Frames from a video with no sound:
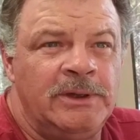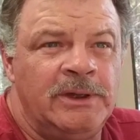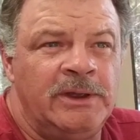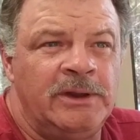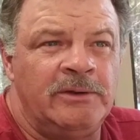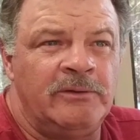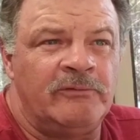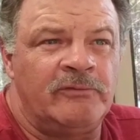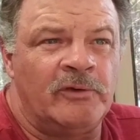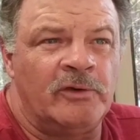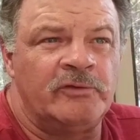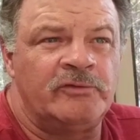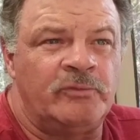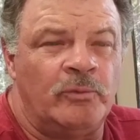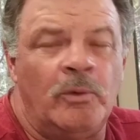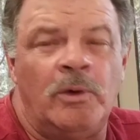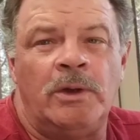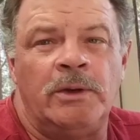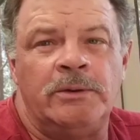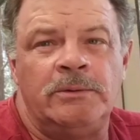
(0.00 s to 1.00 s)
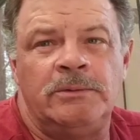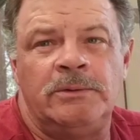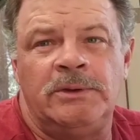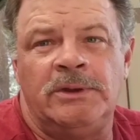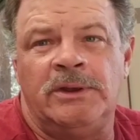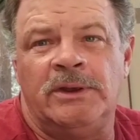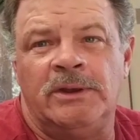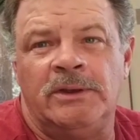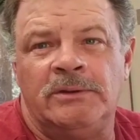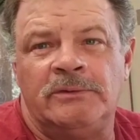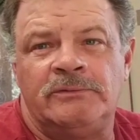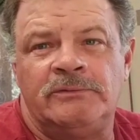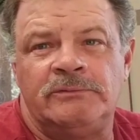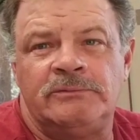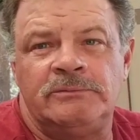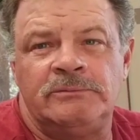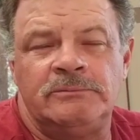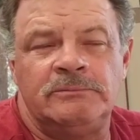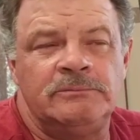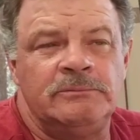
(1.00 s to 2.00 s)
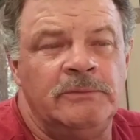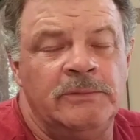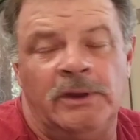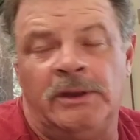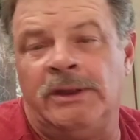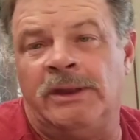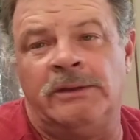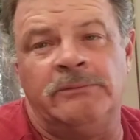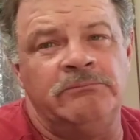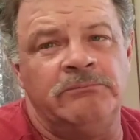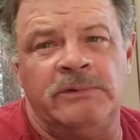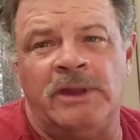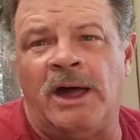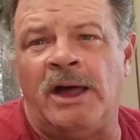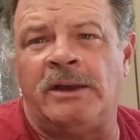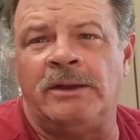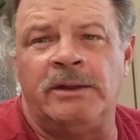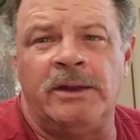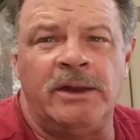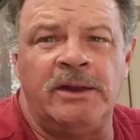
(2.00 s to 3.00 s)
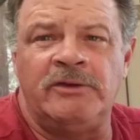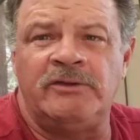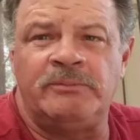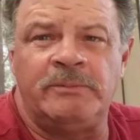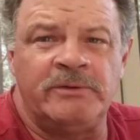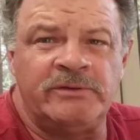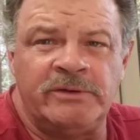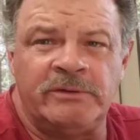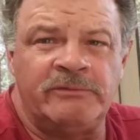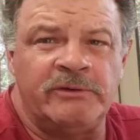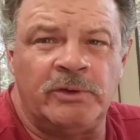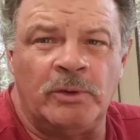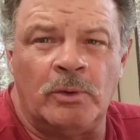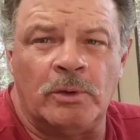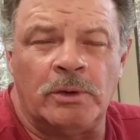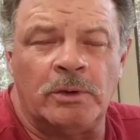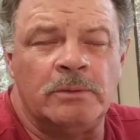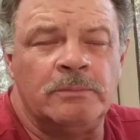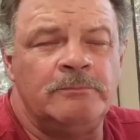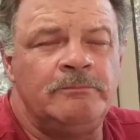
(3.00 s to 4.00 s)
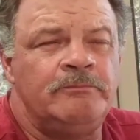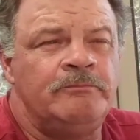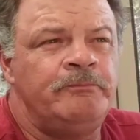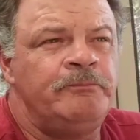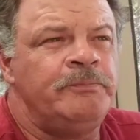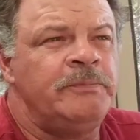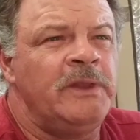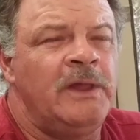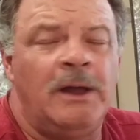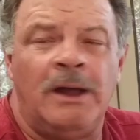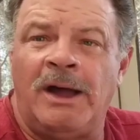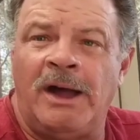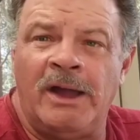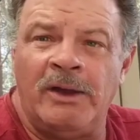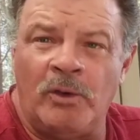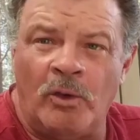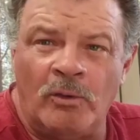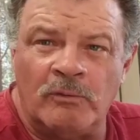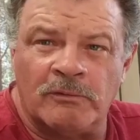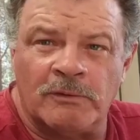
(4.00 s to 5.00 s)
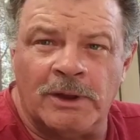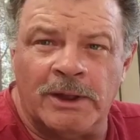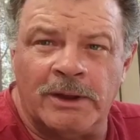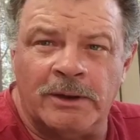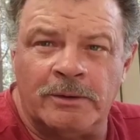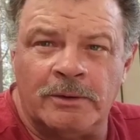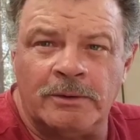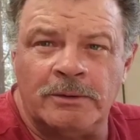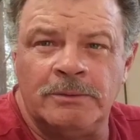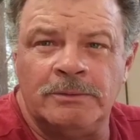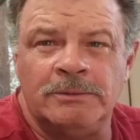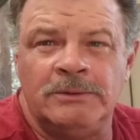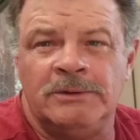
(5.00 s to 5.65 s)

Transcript: And the first one is, not in any specific order, iOverlander.